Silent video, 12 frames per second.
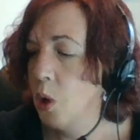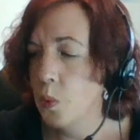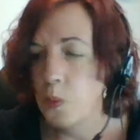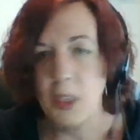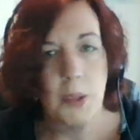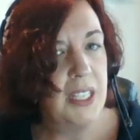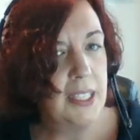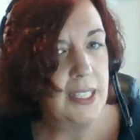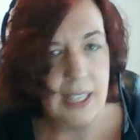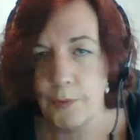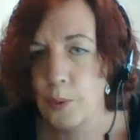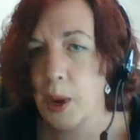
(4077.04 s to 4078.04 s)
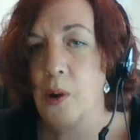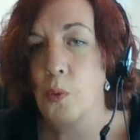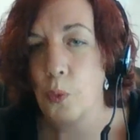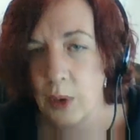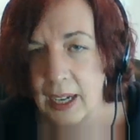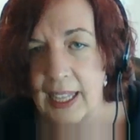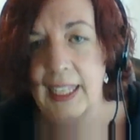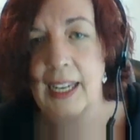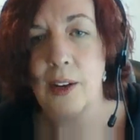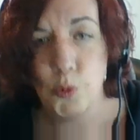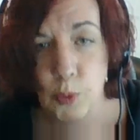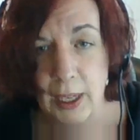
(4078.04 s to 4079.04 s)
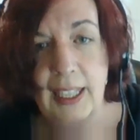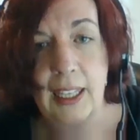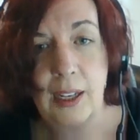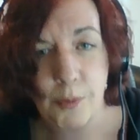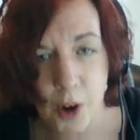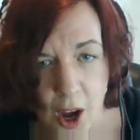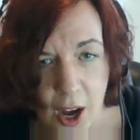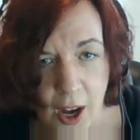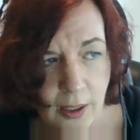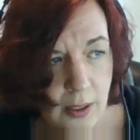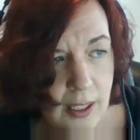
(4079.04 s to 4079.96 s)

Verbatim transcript: was when stuff went really, really wrong.